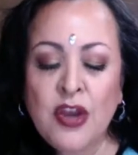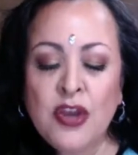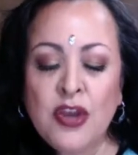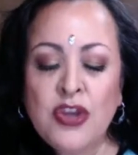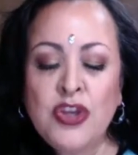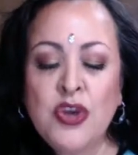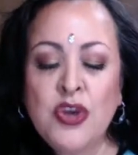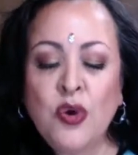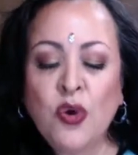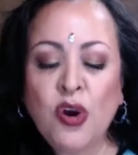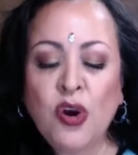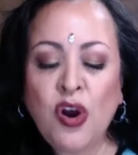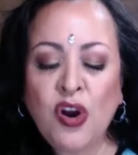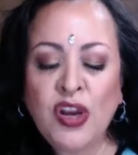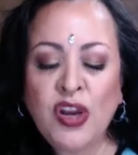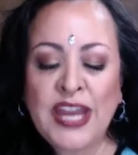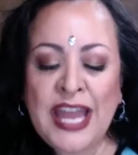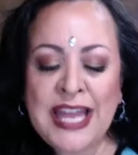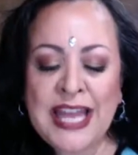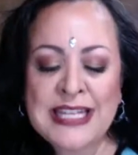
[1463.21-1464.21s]
Your
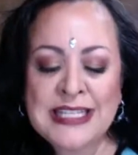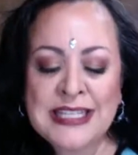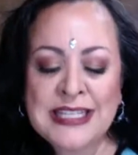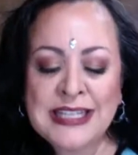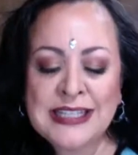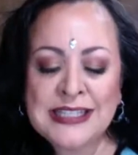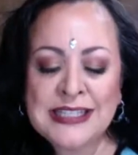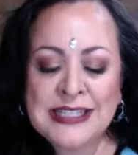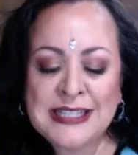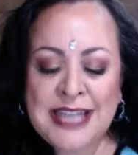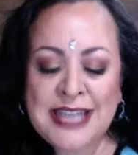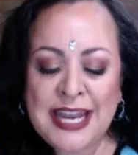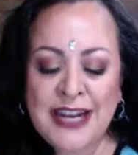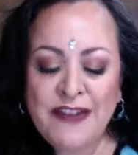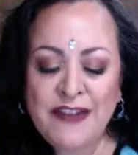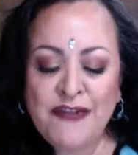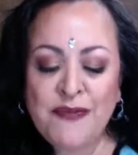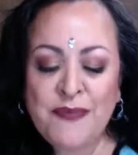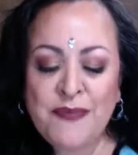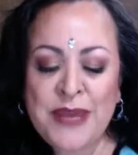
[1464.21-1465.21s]
organic state
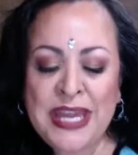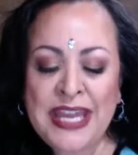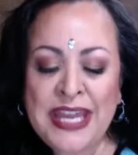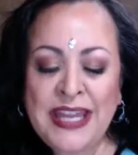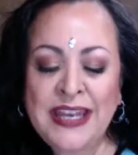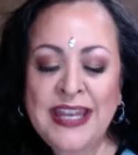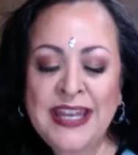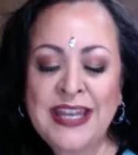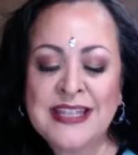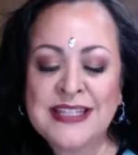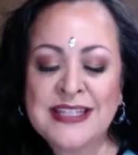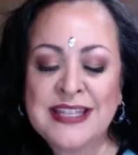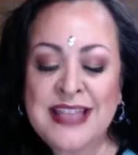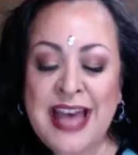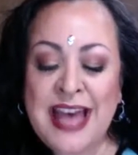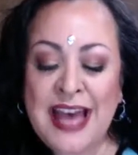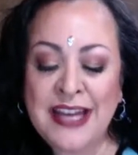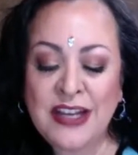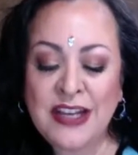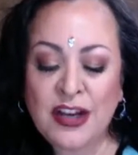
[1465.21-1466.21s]
of being is
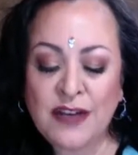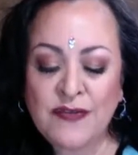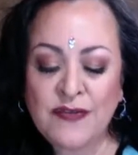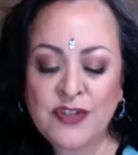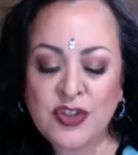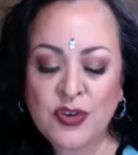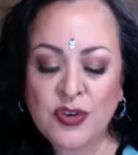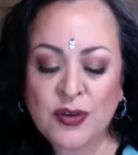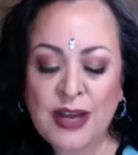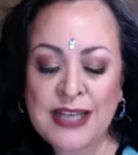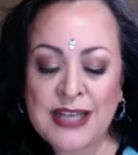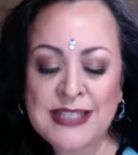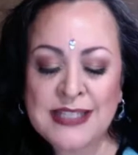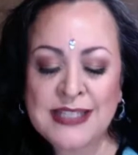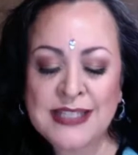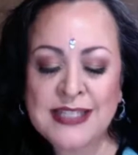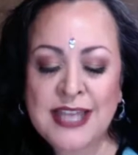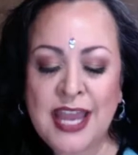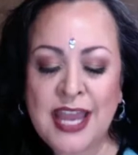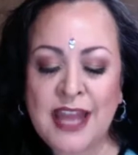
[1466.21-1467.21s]
that of
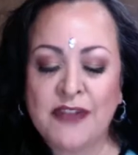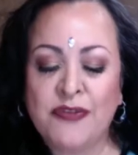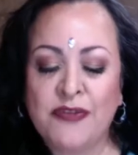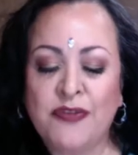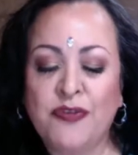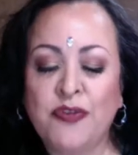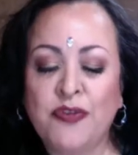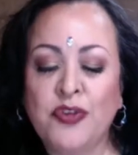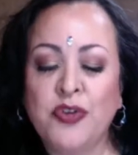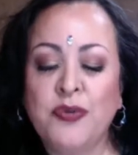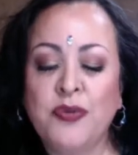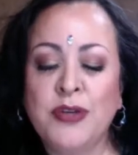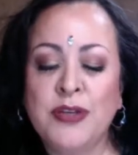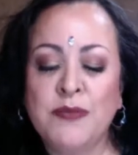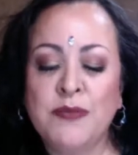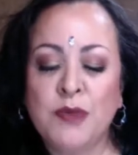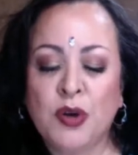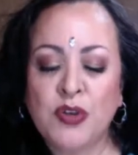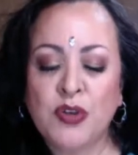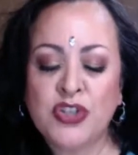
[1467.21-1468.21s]
trust and
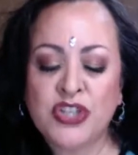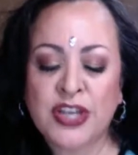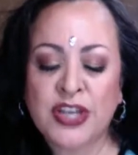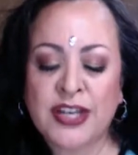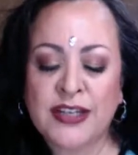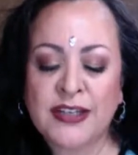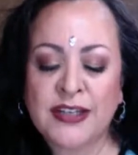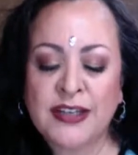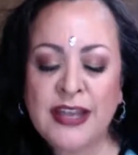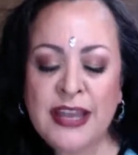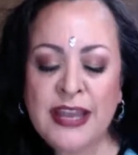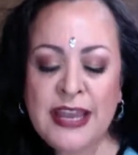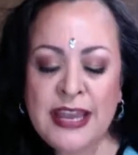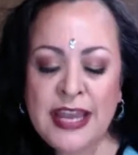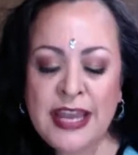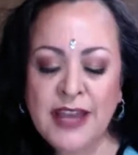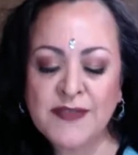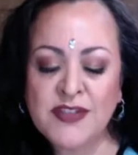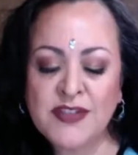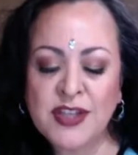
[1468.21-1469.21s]
fluid motion.
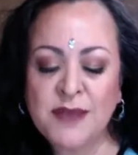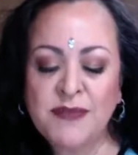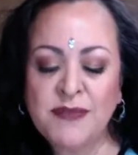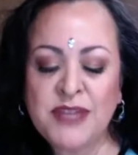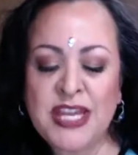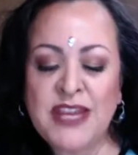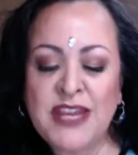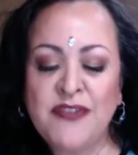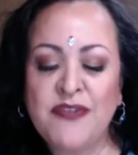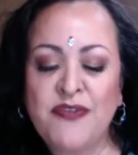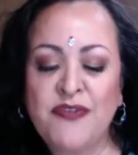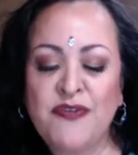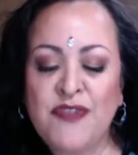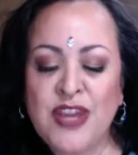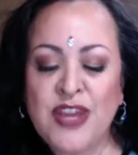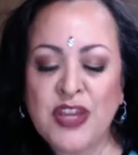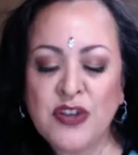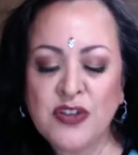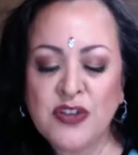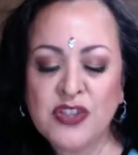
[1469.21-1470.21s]
If something
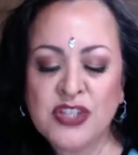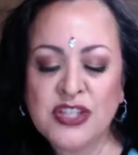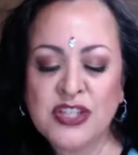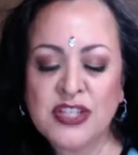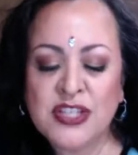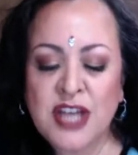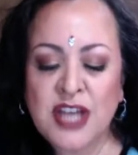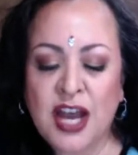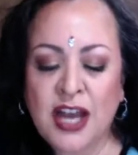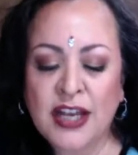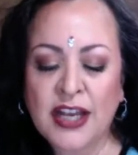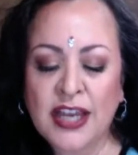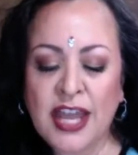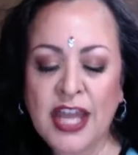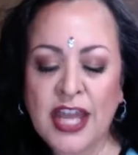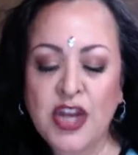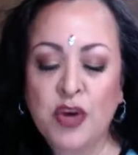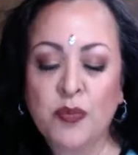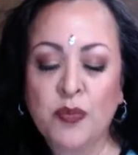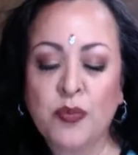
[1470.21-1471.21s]
feels stuck
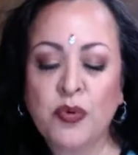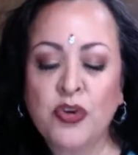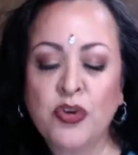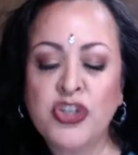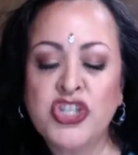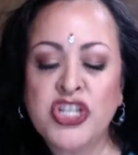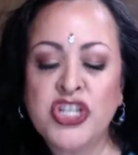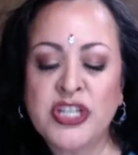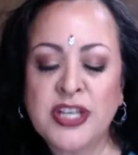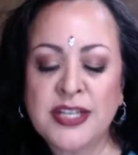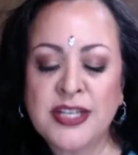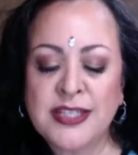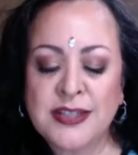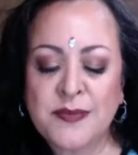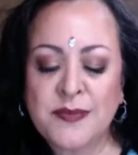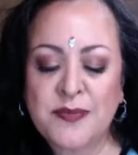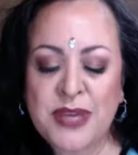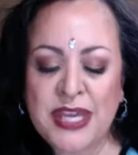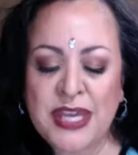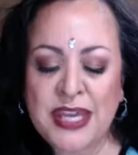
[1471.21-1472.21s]
and you're pushing it
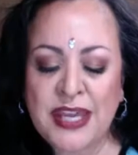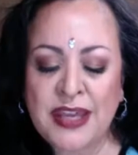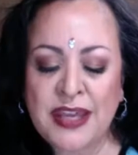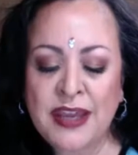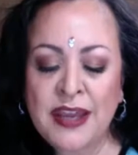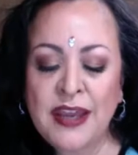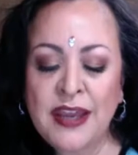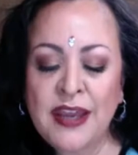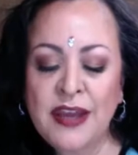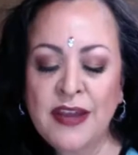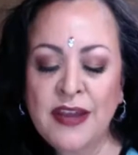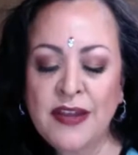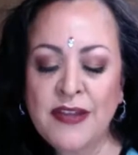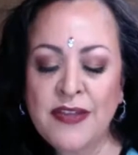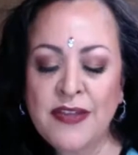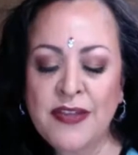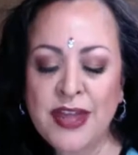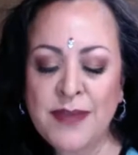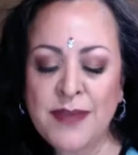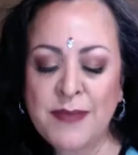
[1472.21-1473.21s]
to be,
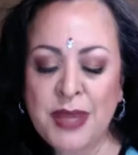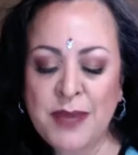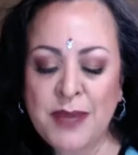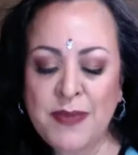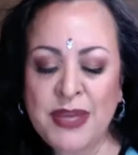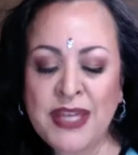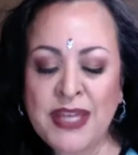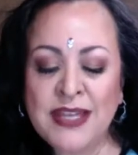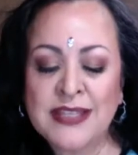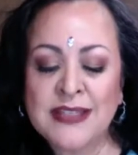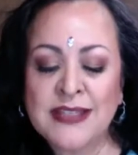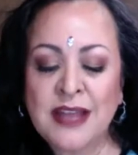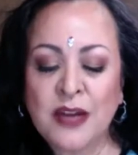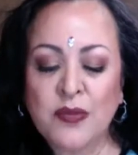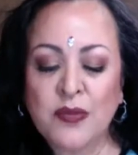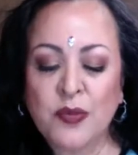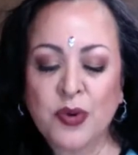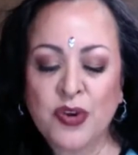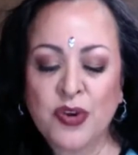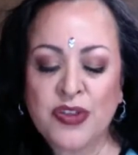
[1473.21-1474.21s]
then maybe it is
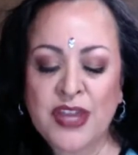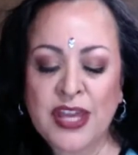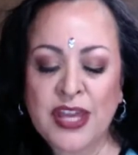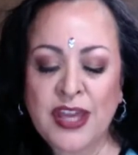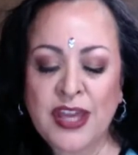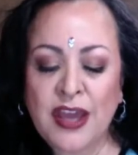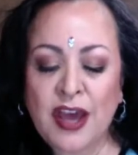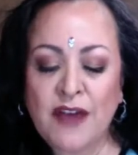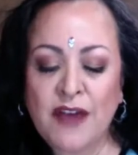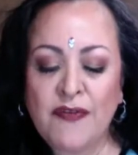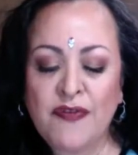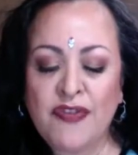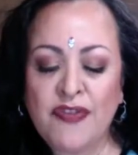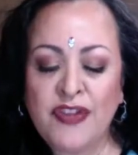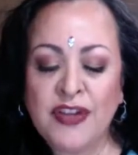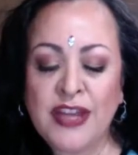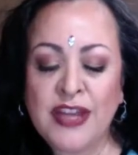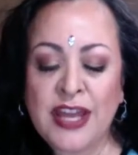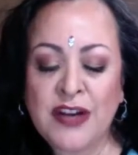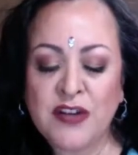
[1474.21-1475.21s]
not worthy of
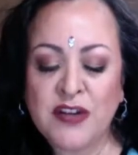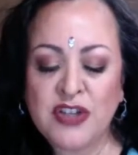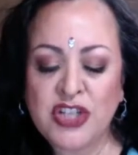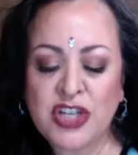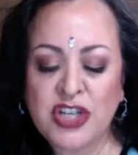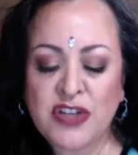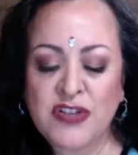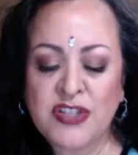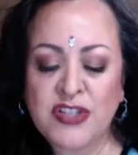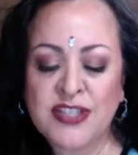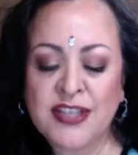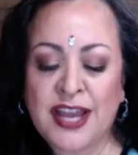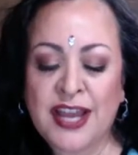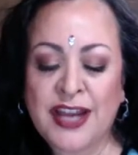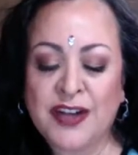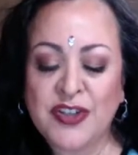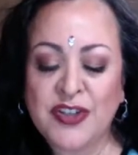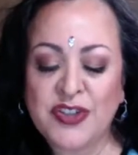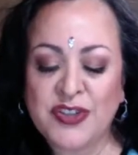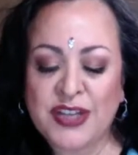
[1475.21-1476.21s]
the energy you
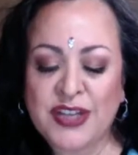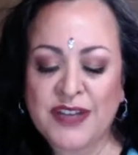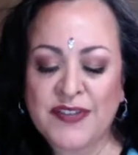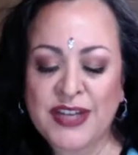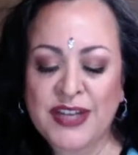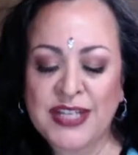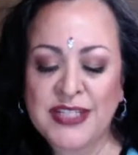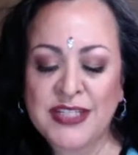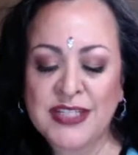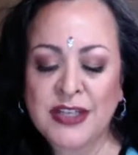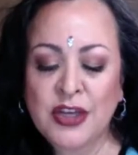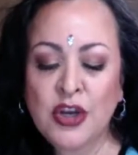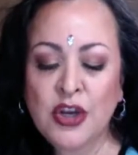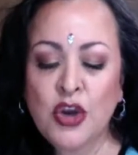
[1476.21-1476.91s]
desire to give it.